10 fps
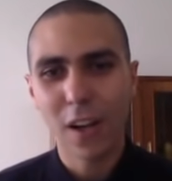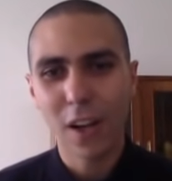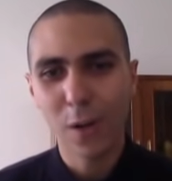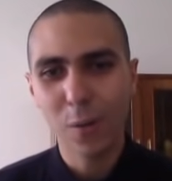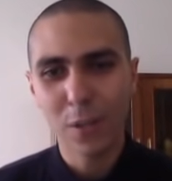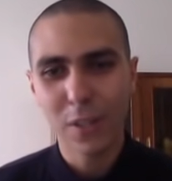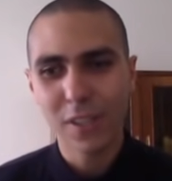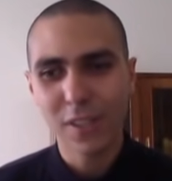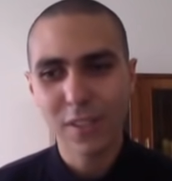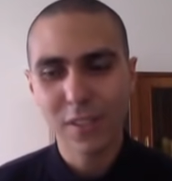I
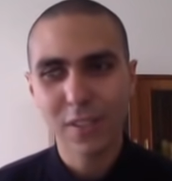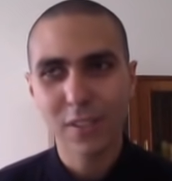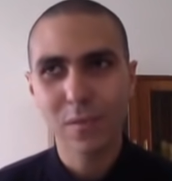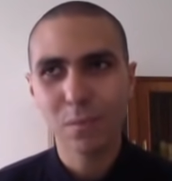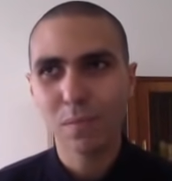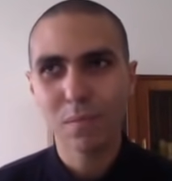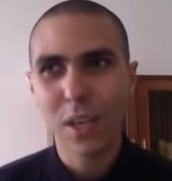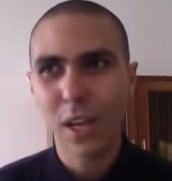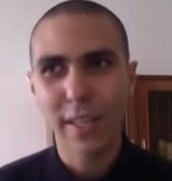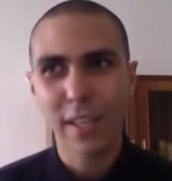was,
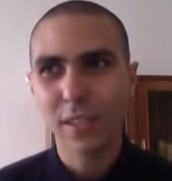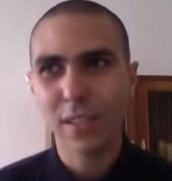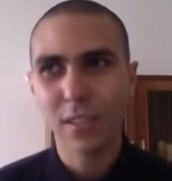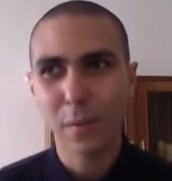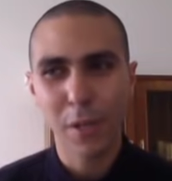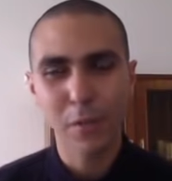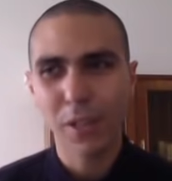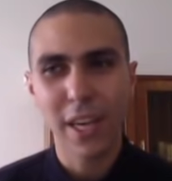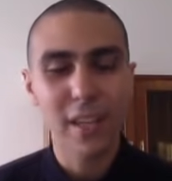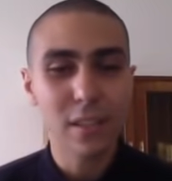I guess, about
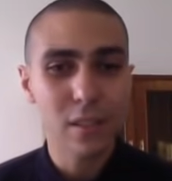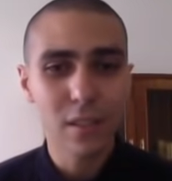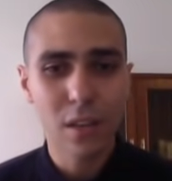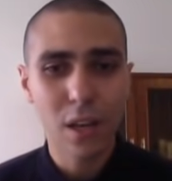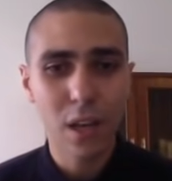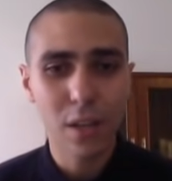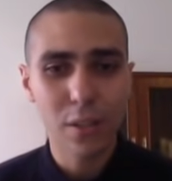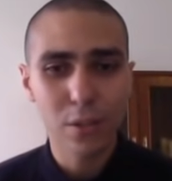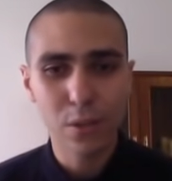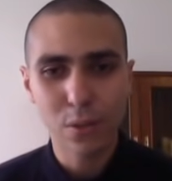8. I
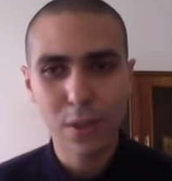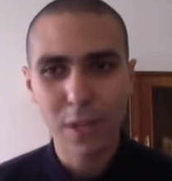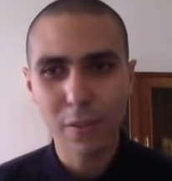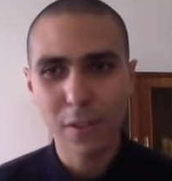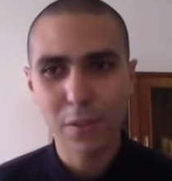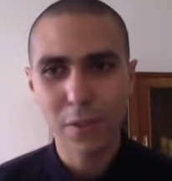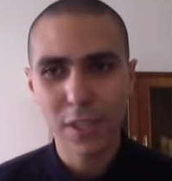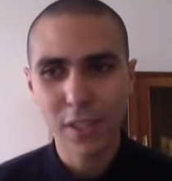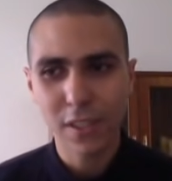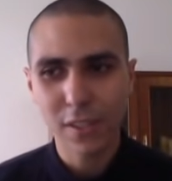used to live in a
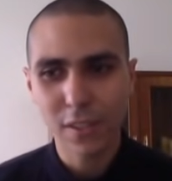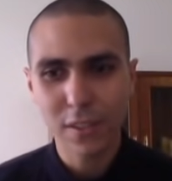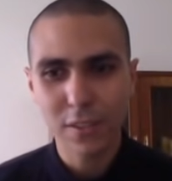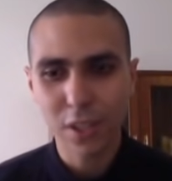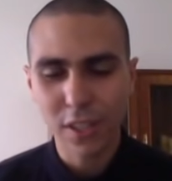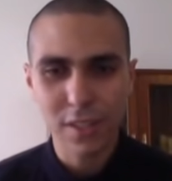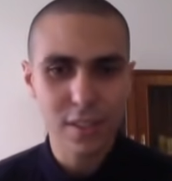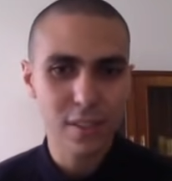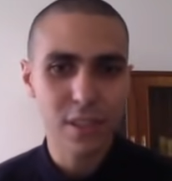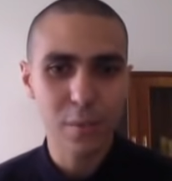very strict
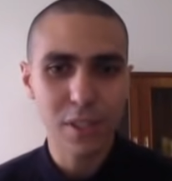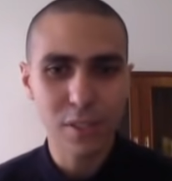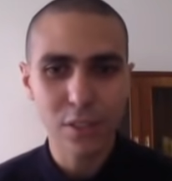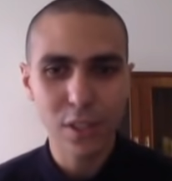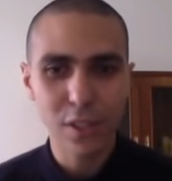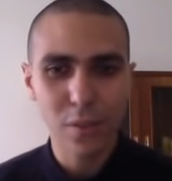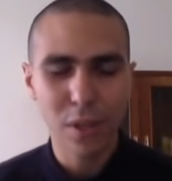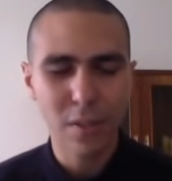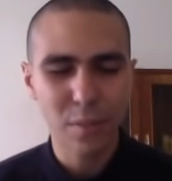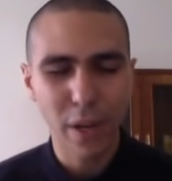Islamic country
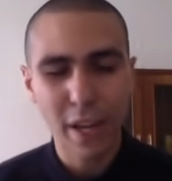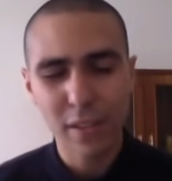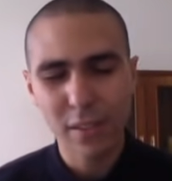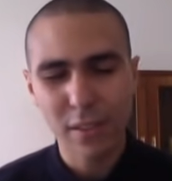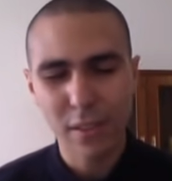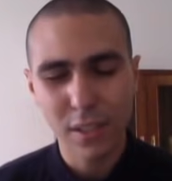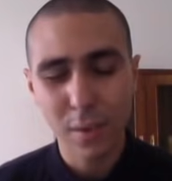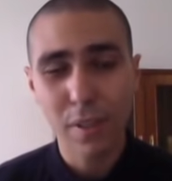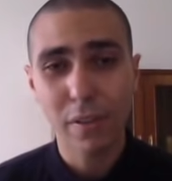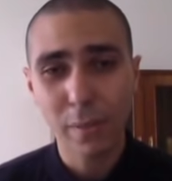and
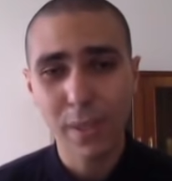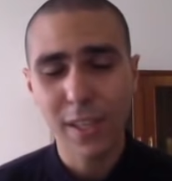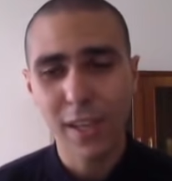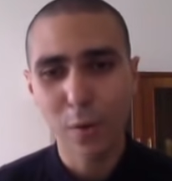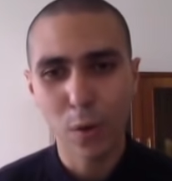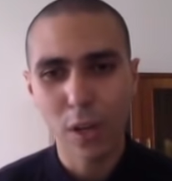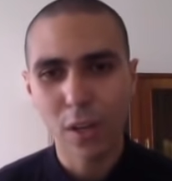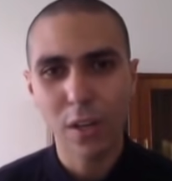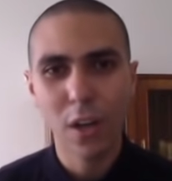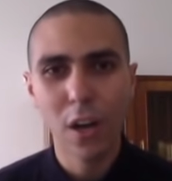Islamic family
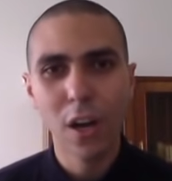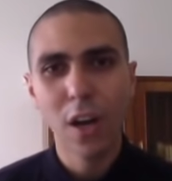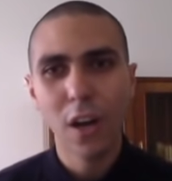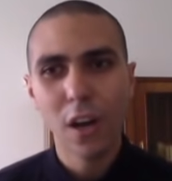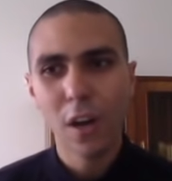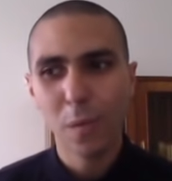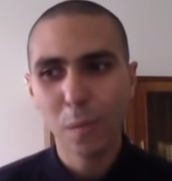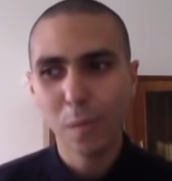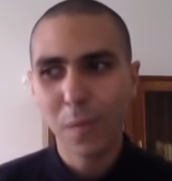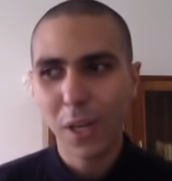where
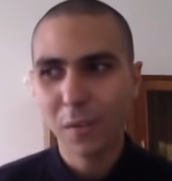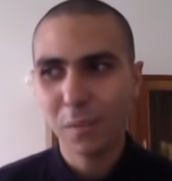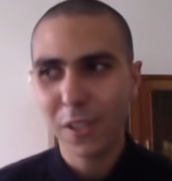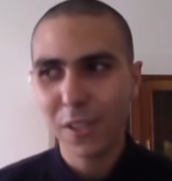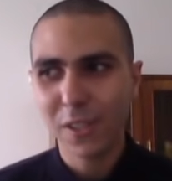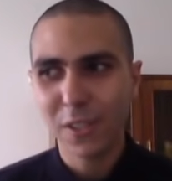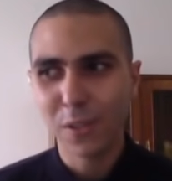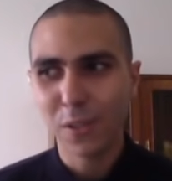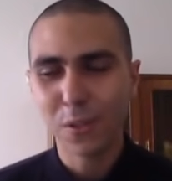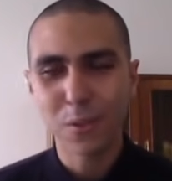my parents
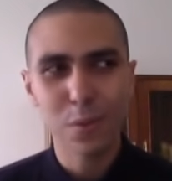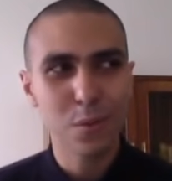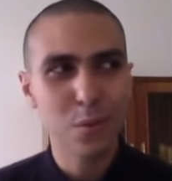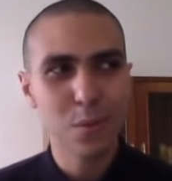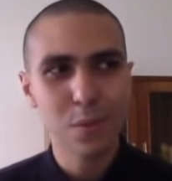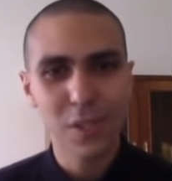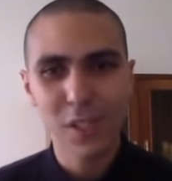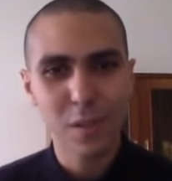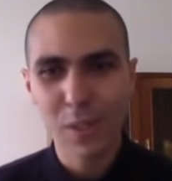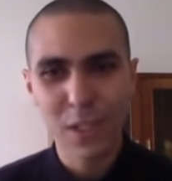used to
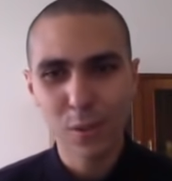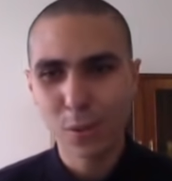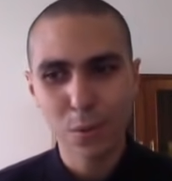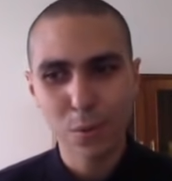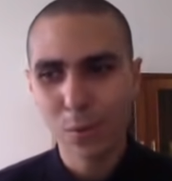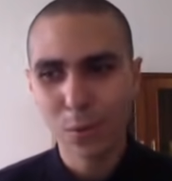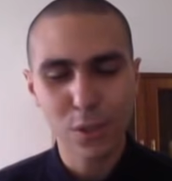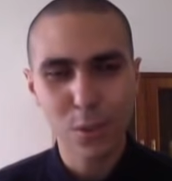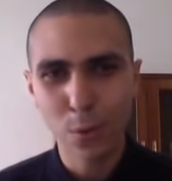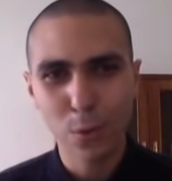send me to
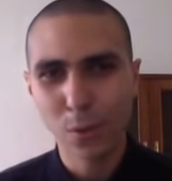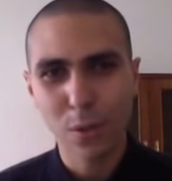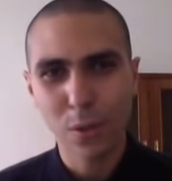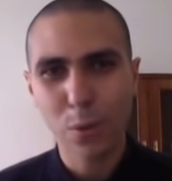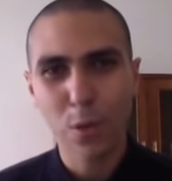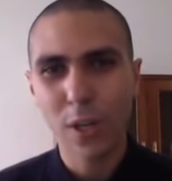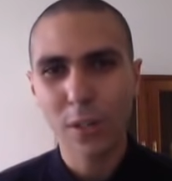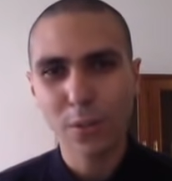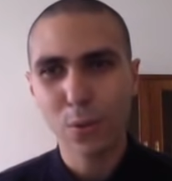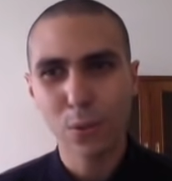school,
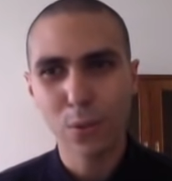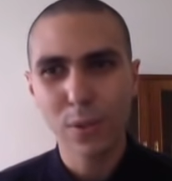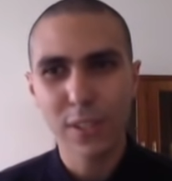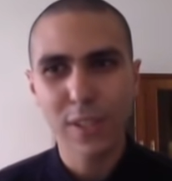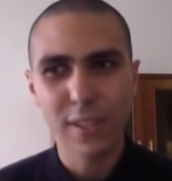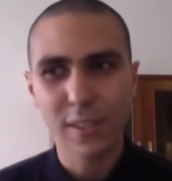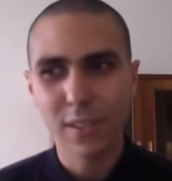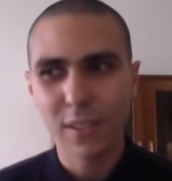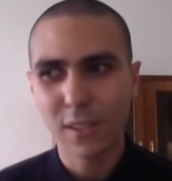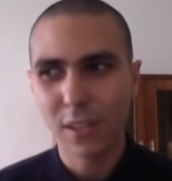Quran school,
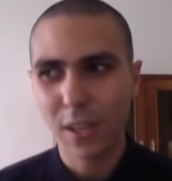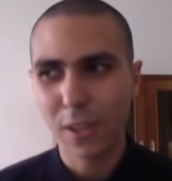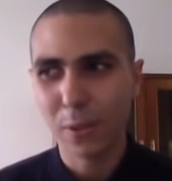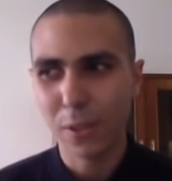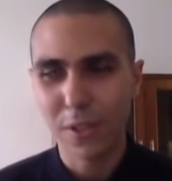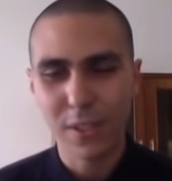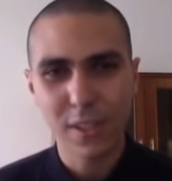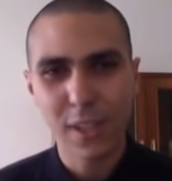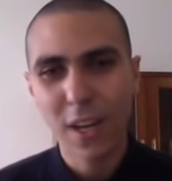since I was